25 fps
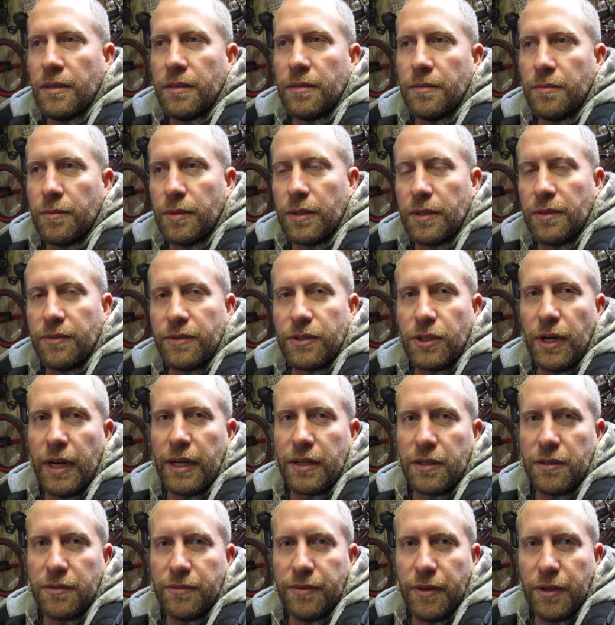when the
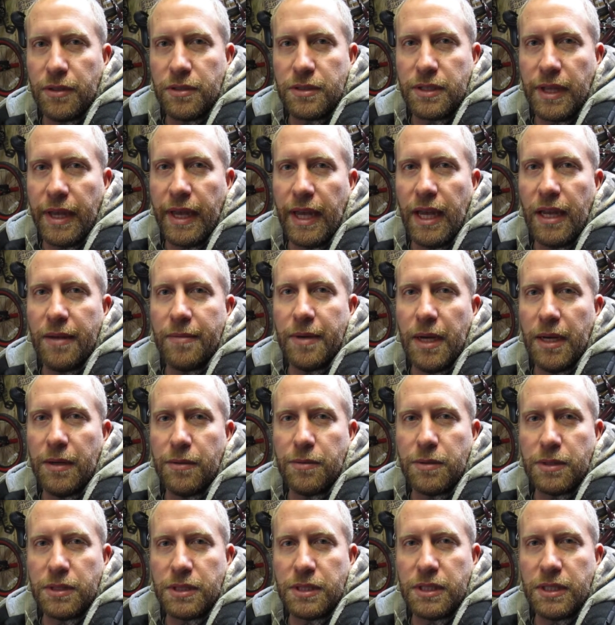tractor first came, I
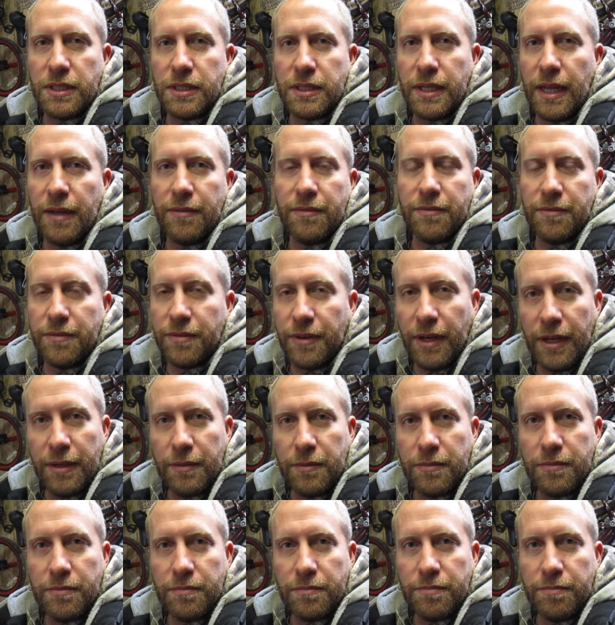was just having
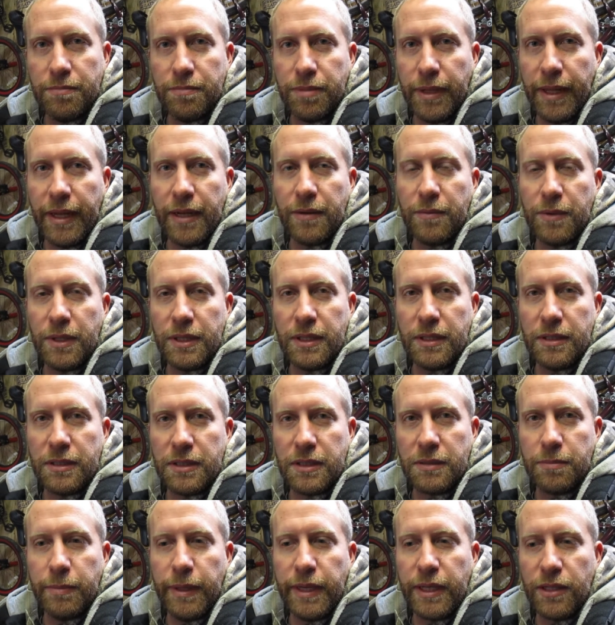fun playing with it,
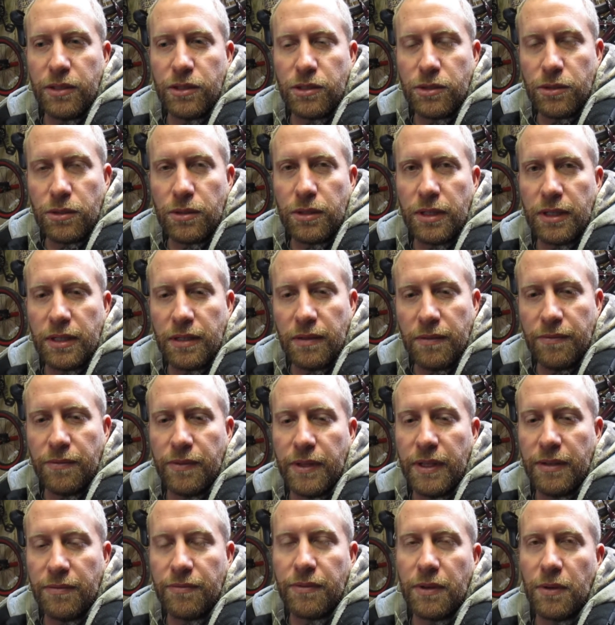just making sure that
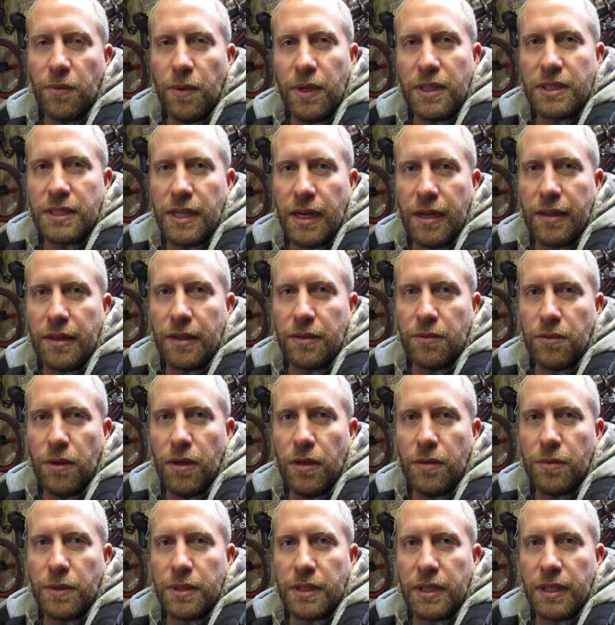if there was anything
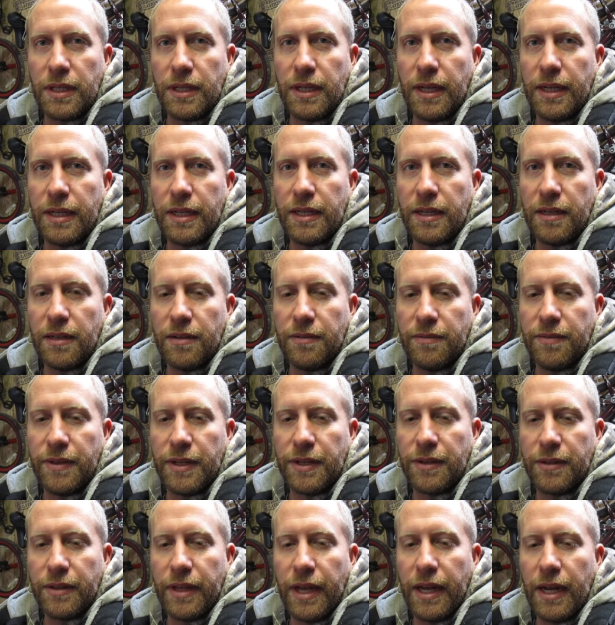wrong with it, I needed to
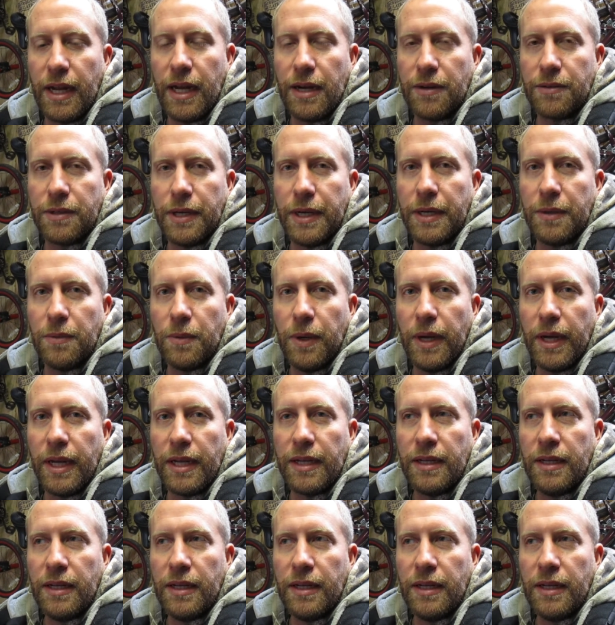figure that out right away.